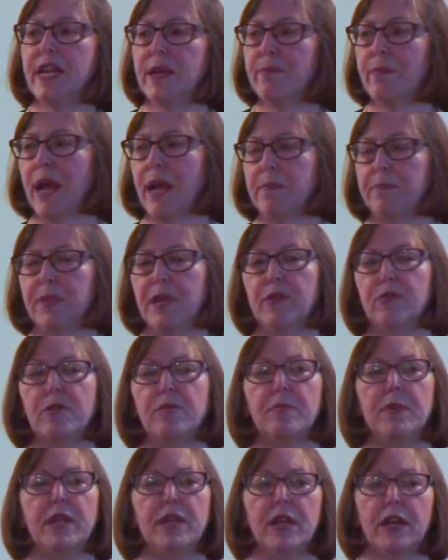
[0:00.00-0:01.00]
it might be
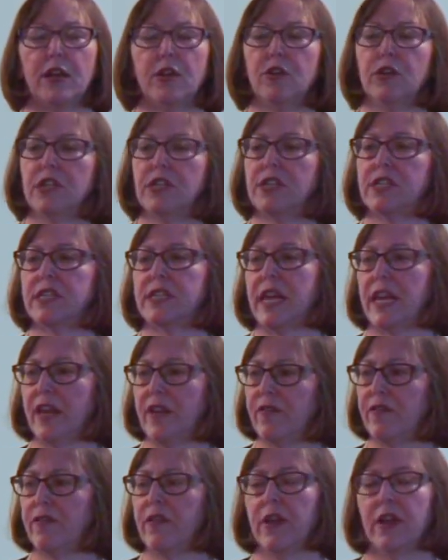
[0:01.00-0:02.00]
would be a good
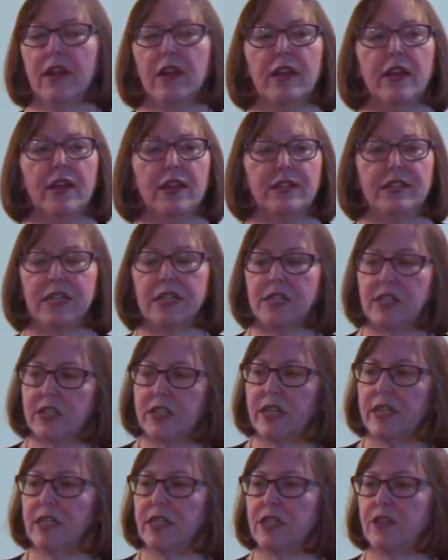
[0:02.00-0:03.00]
safe
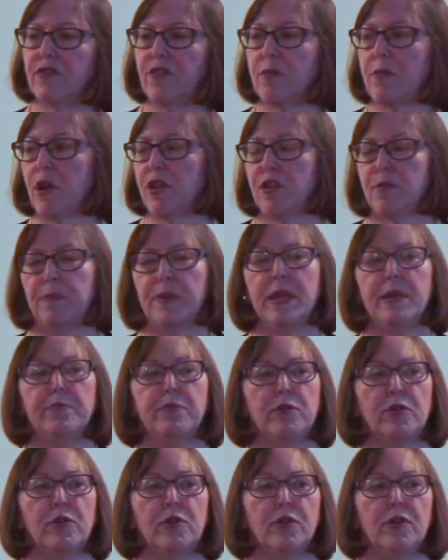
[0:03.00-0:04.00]
distance from other
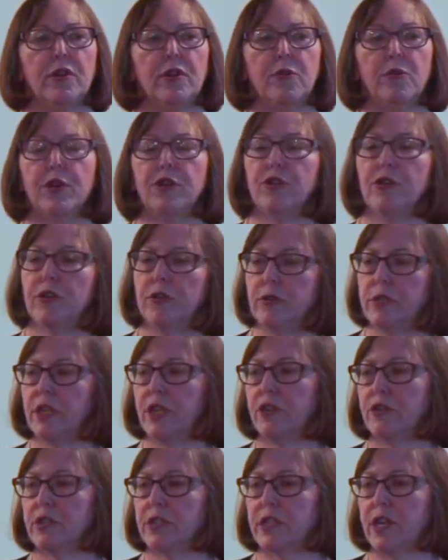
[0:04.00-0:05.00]
people when you're
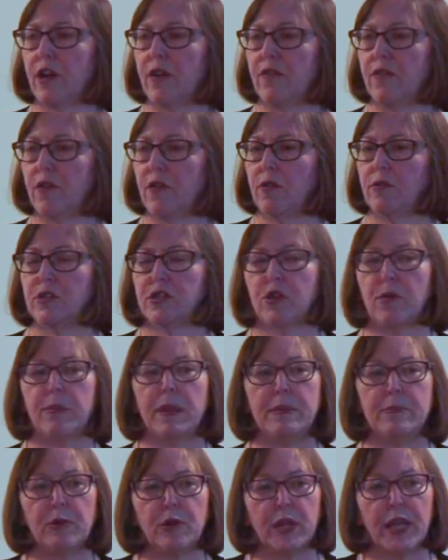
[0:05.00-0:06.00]
using your cell phone so
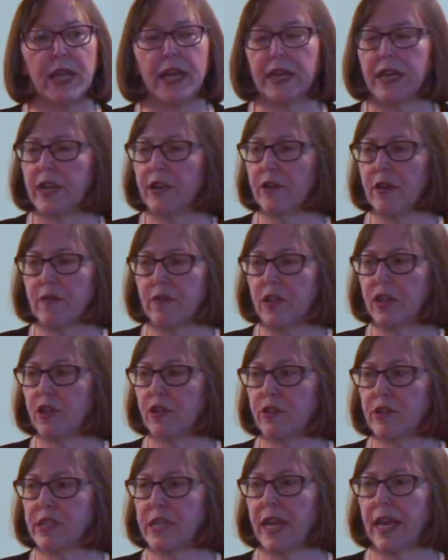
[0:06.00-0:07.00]
people can't hear
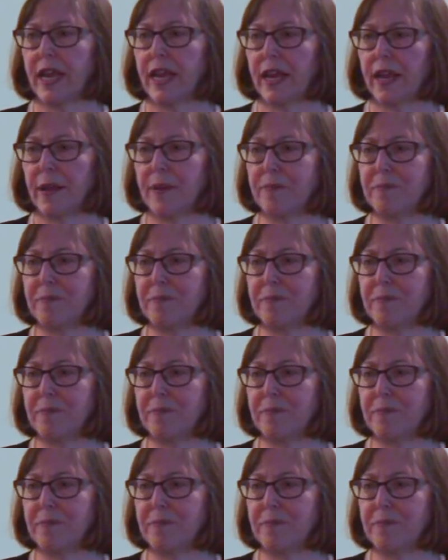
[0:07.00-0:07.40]
everything you're saying?